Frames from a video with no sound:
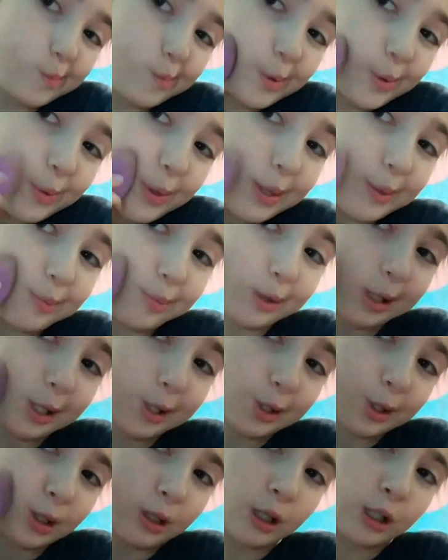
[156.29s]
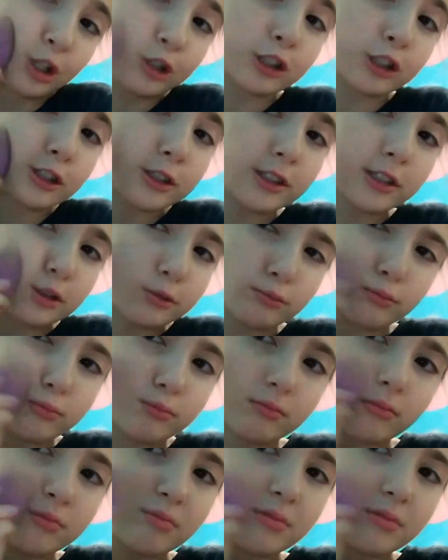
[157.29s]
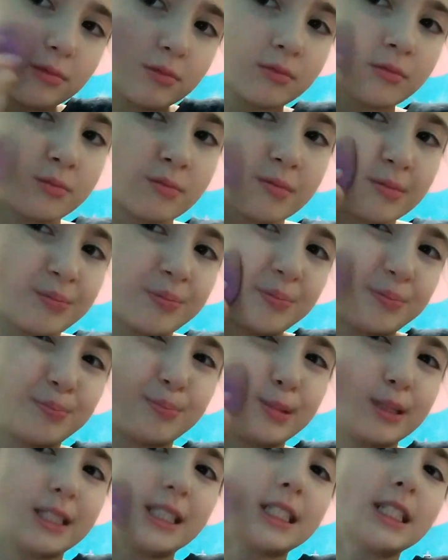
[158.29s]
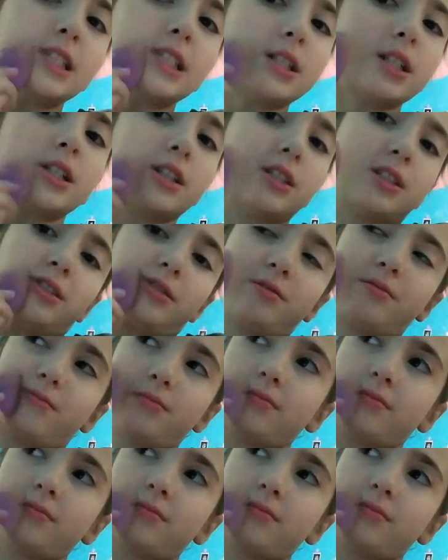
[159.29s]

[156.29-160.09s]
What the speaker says: beauty blender and just blend it in.